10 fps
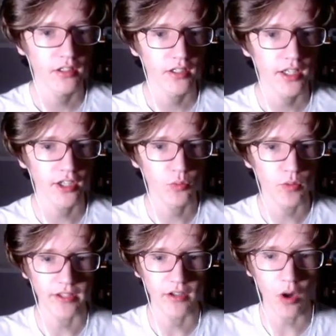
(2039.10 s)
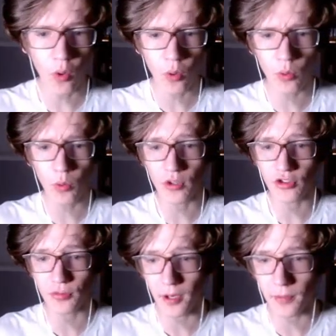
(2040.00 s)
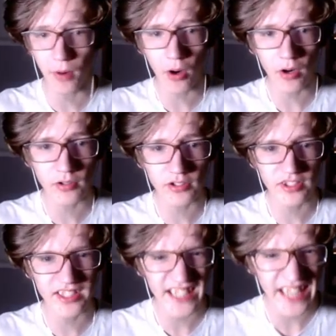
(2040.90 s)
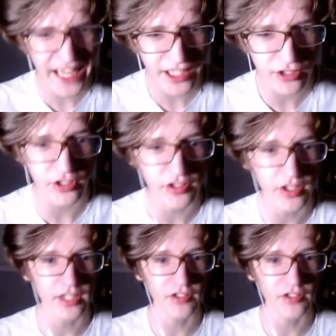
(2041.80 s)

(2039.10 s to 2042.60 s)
It's like, oh, a spare part. Yes, it's a it's